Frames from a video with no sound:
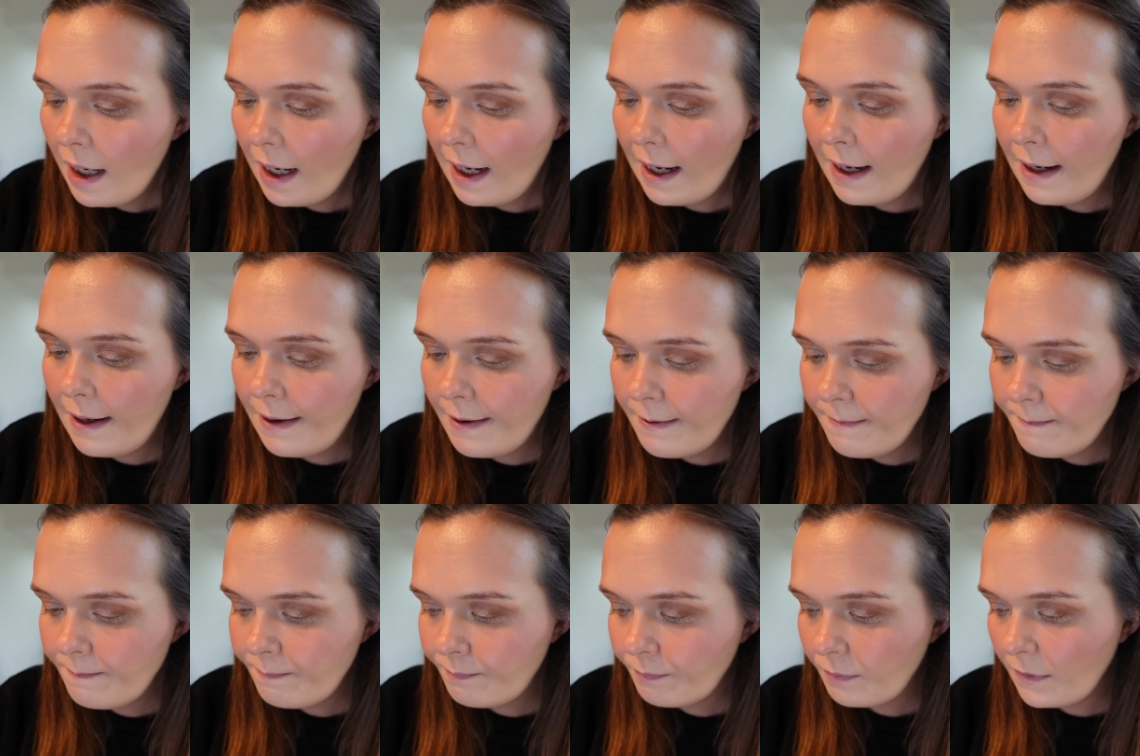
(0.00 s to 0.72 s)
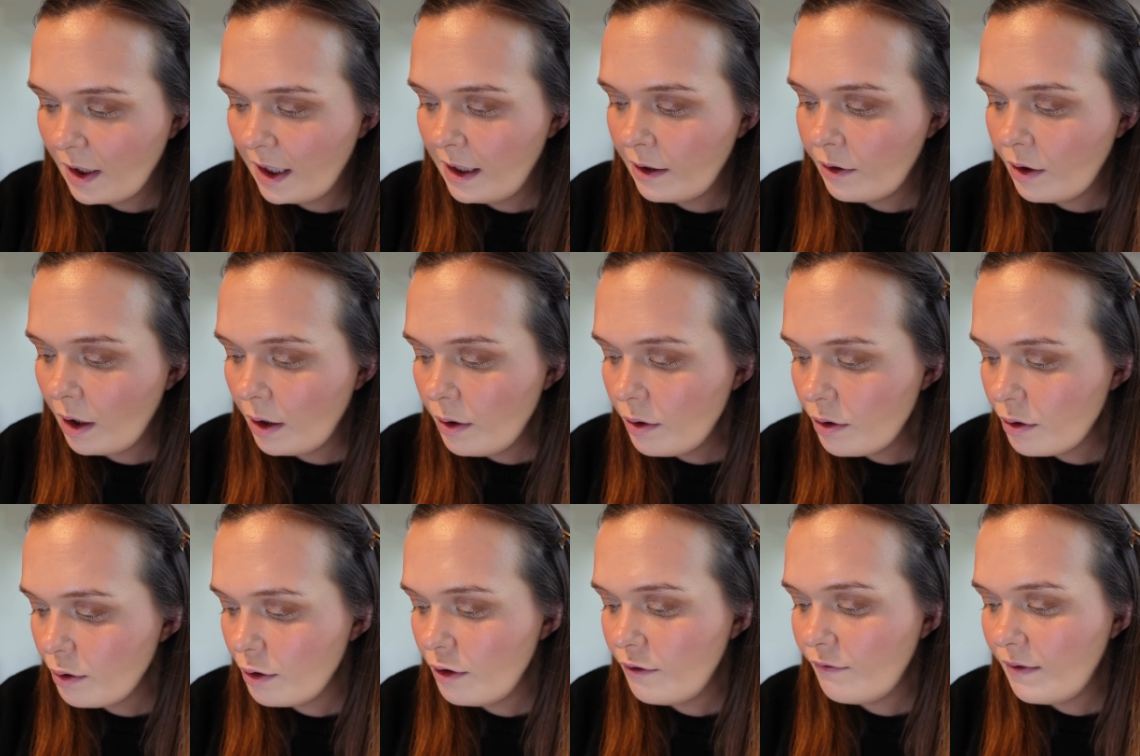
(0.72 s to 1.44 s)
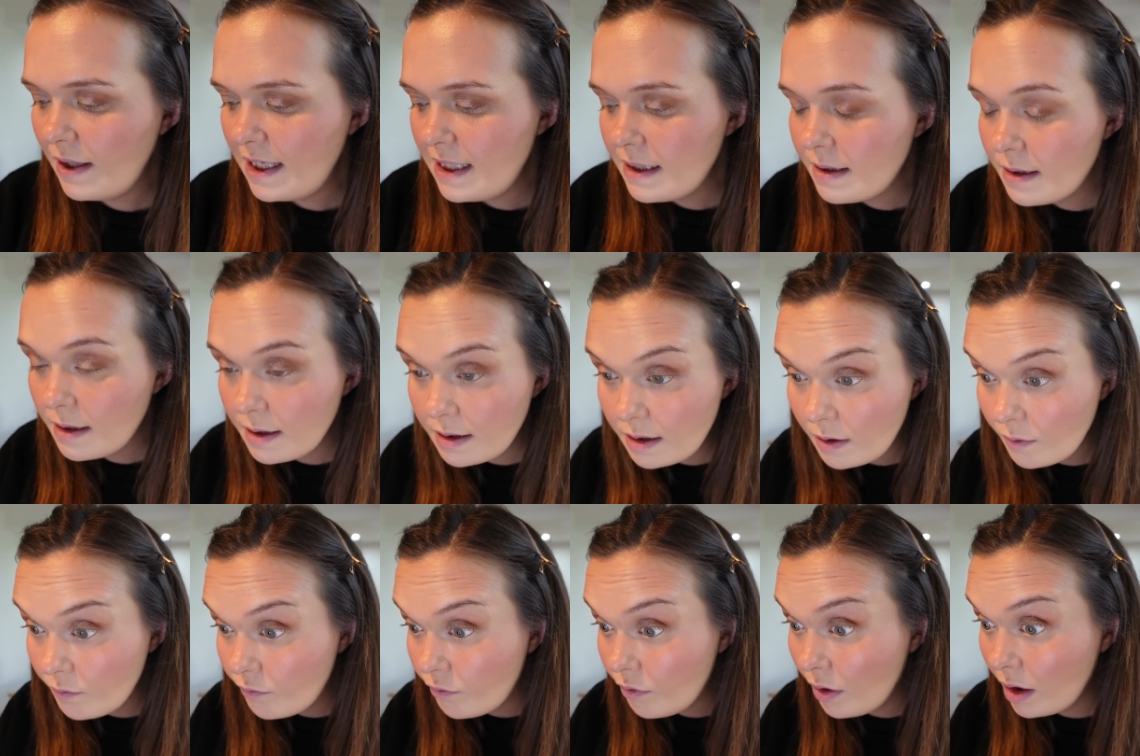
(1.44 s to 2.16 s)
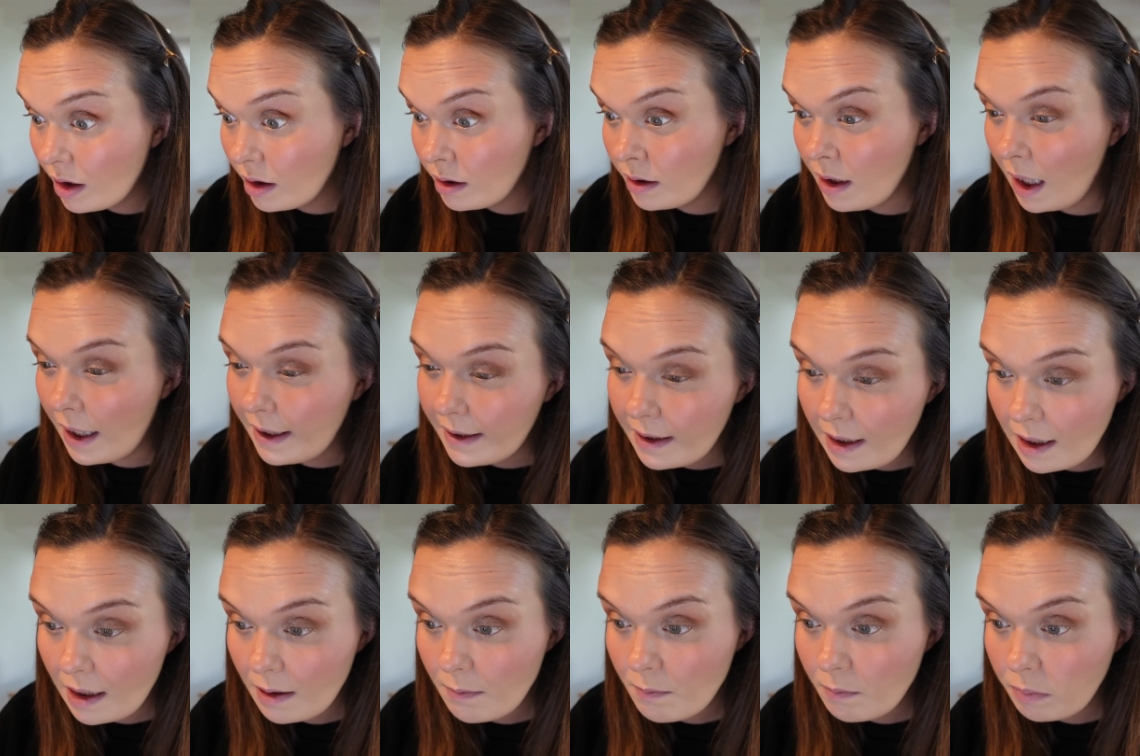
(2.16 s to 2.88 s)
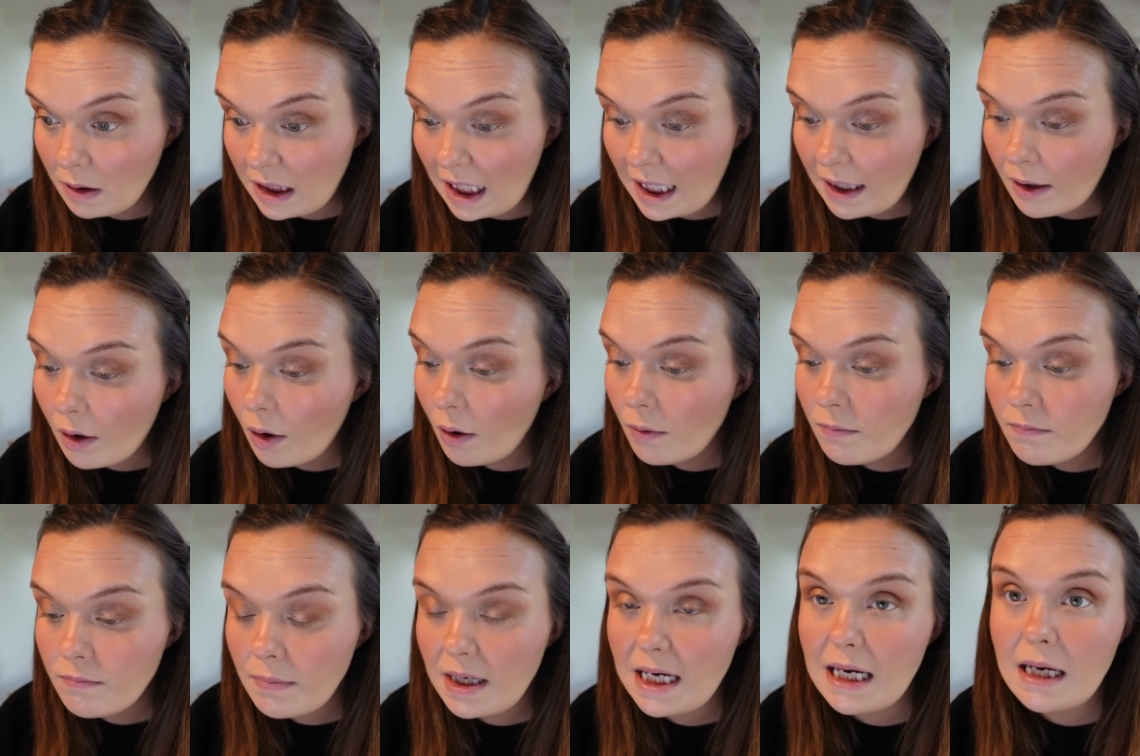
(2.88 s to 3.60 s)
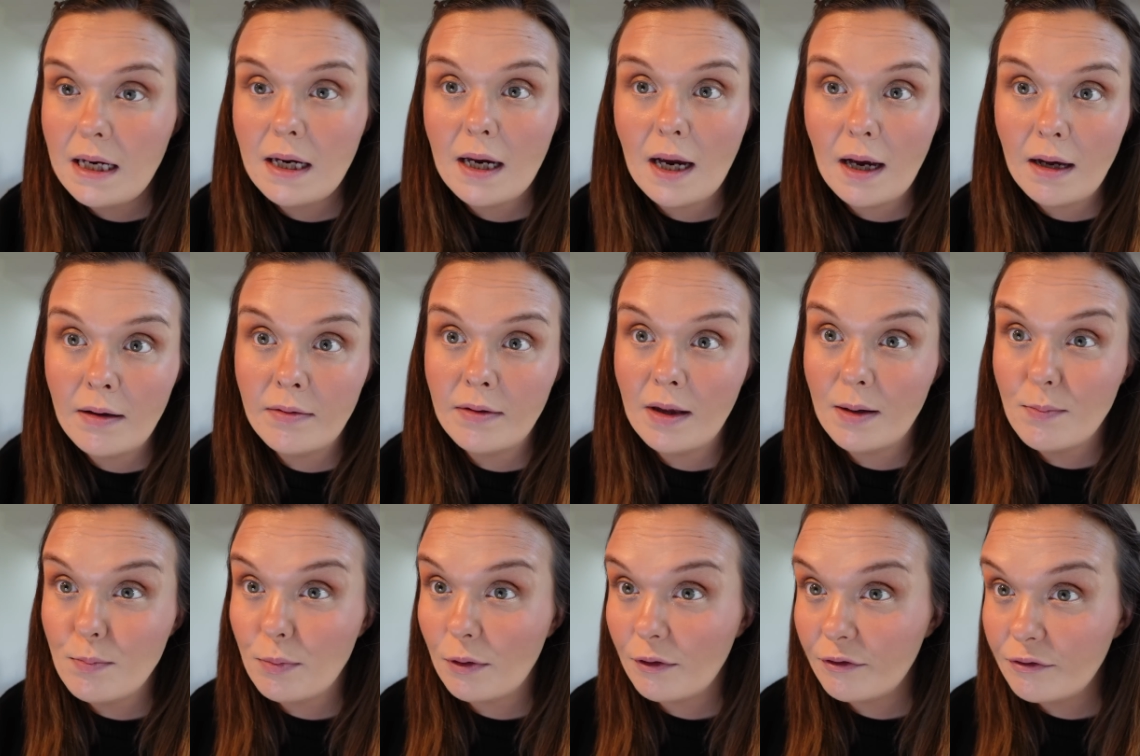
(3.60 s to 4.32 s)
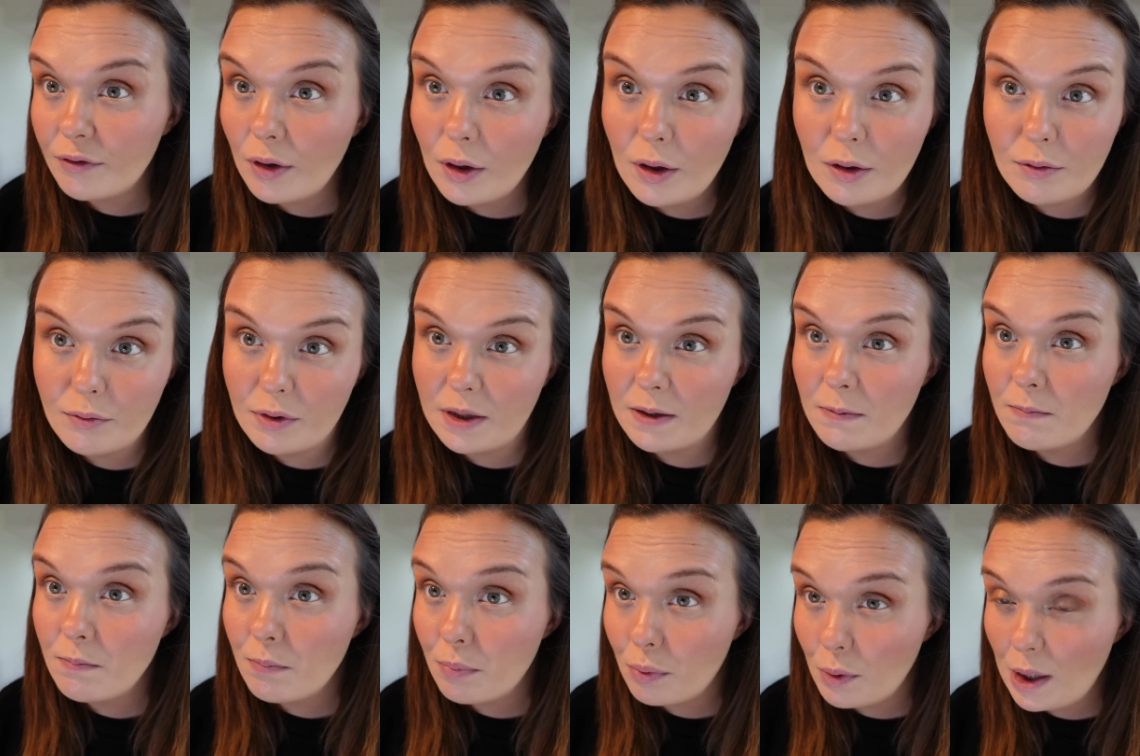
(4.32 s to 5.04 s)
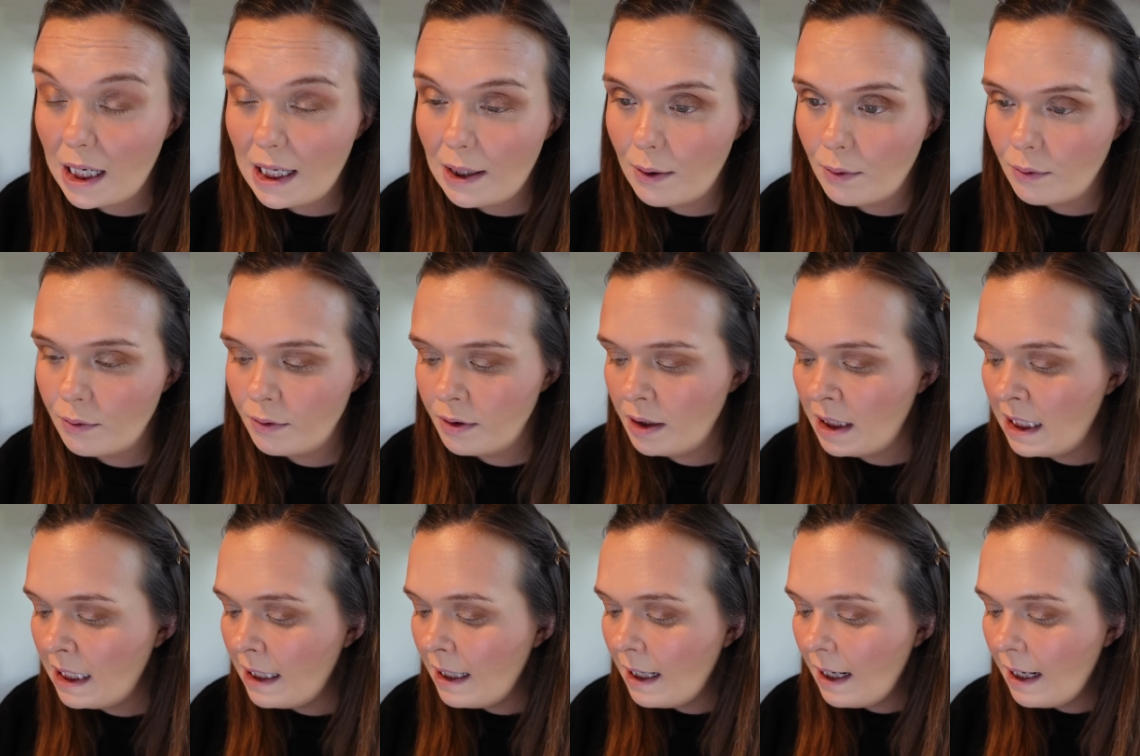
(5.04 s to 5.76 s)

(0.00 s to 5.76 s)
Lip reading: I go through phases of liking black on me and then preferring brown.